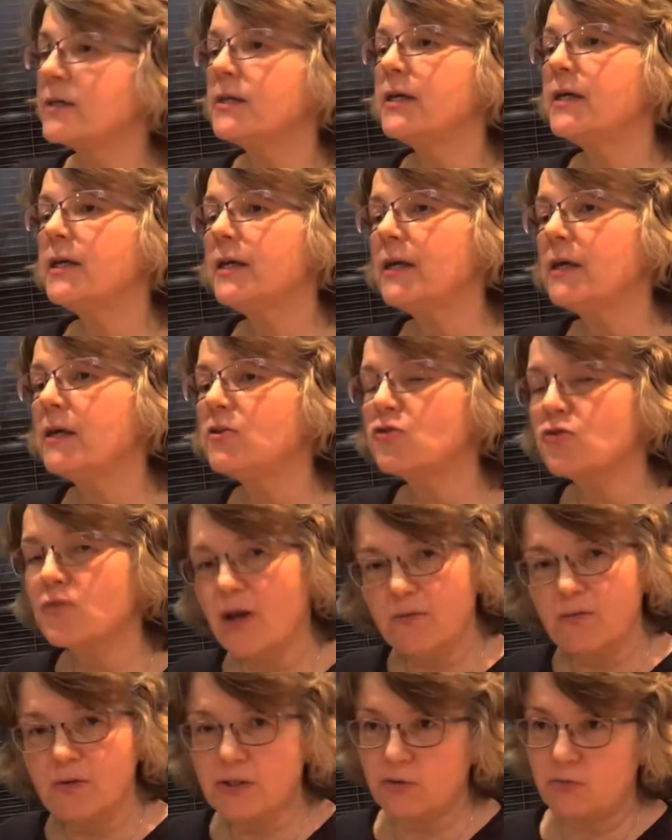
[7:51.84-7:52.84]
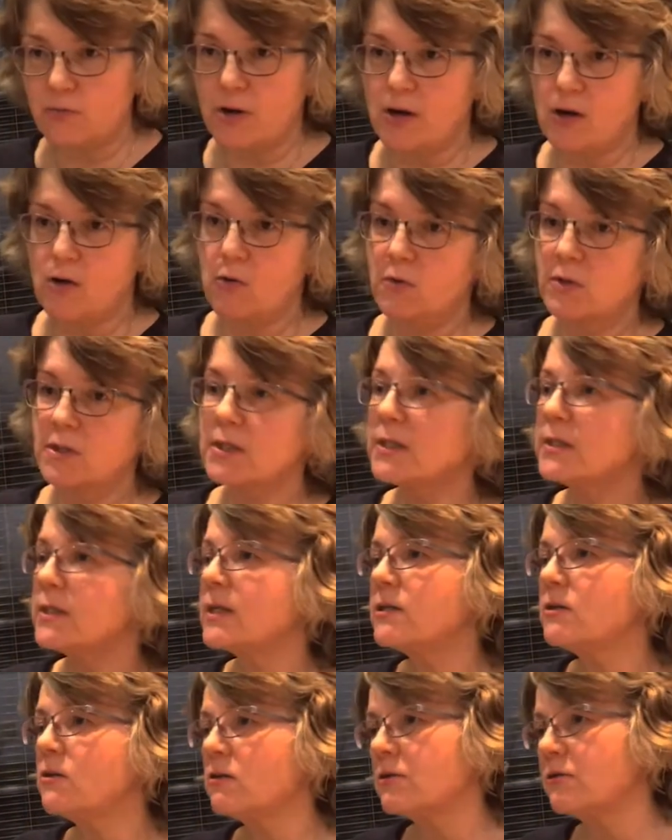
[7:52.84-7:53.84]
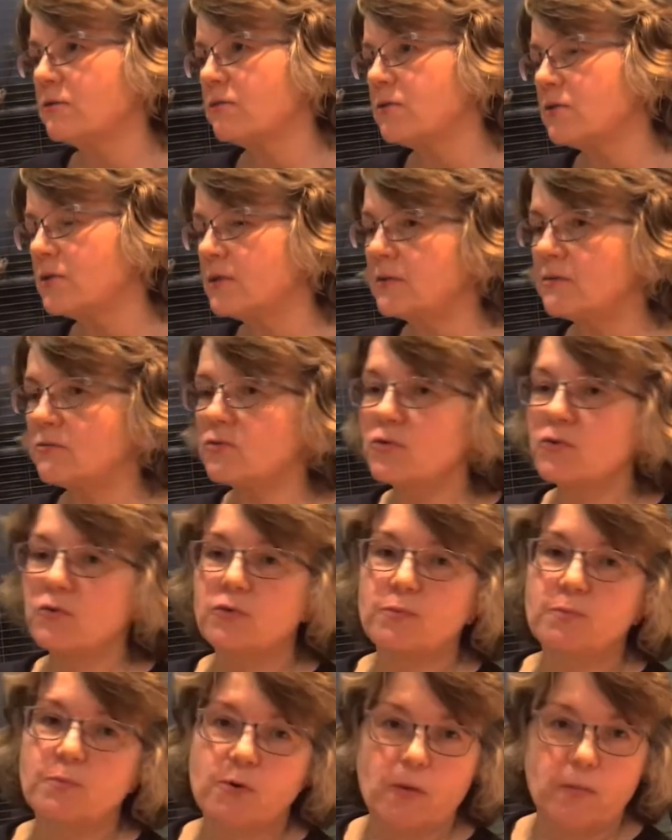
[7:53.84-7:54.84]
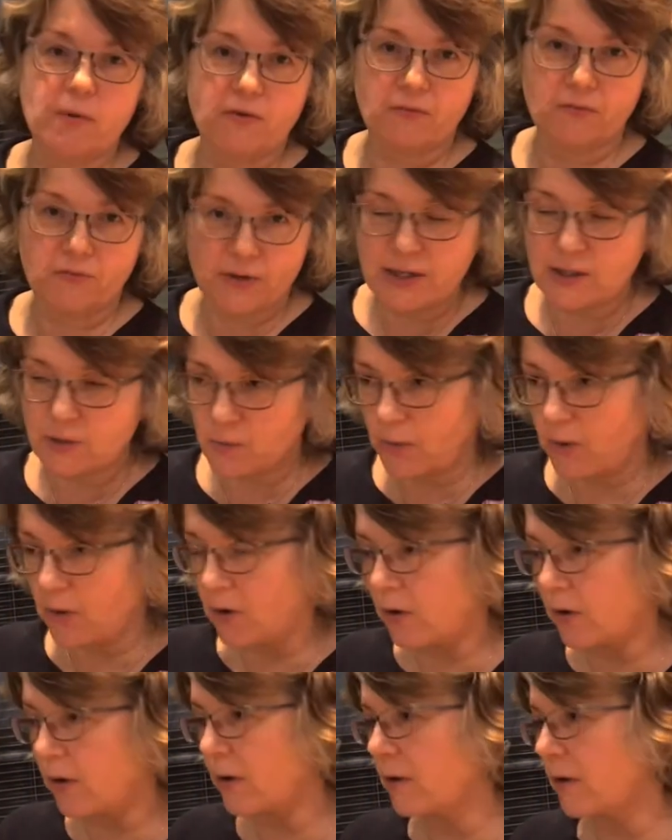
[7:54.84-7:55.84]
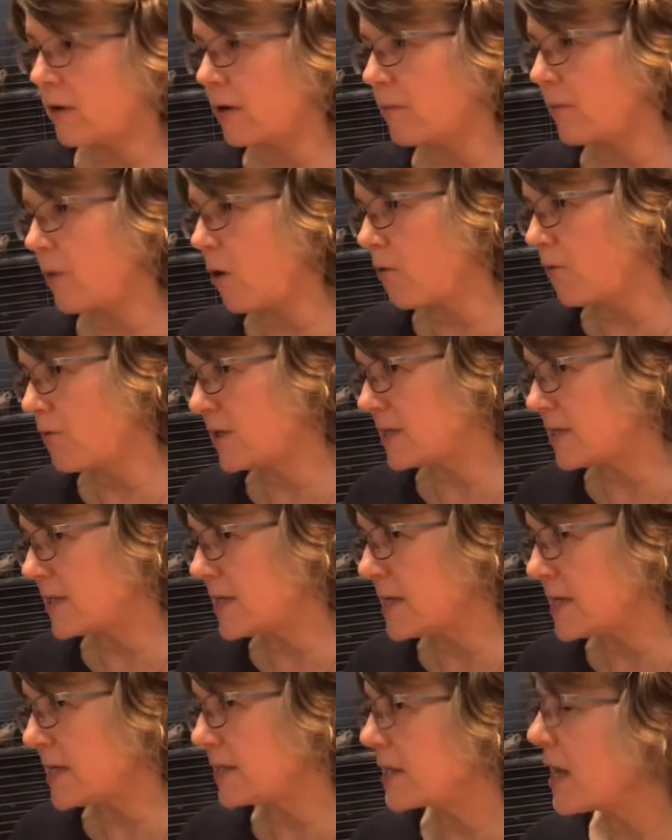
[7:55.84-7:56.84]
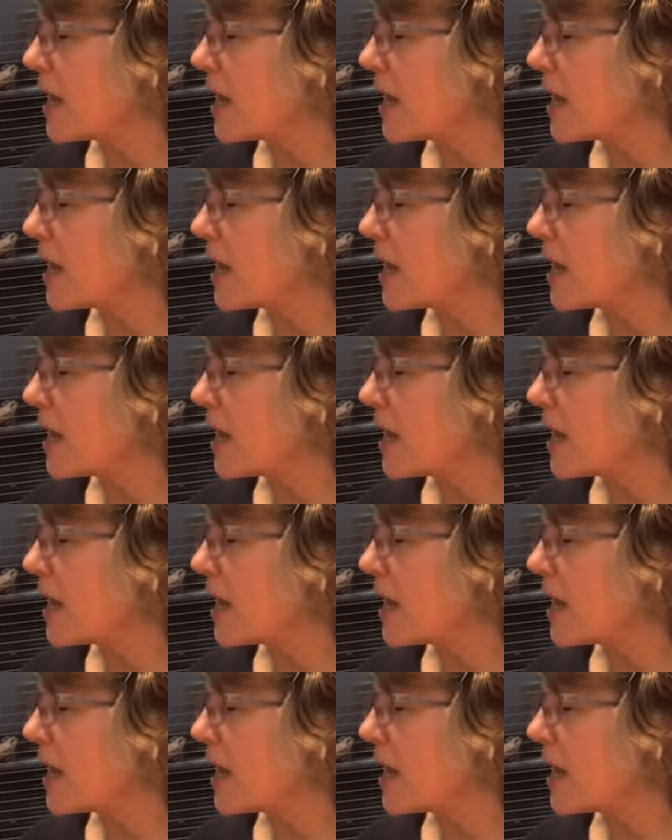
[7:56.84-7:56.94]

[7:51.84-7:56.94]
he traveled around. He did not do proper fieldwork um, overseas,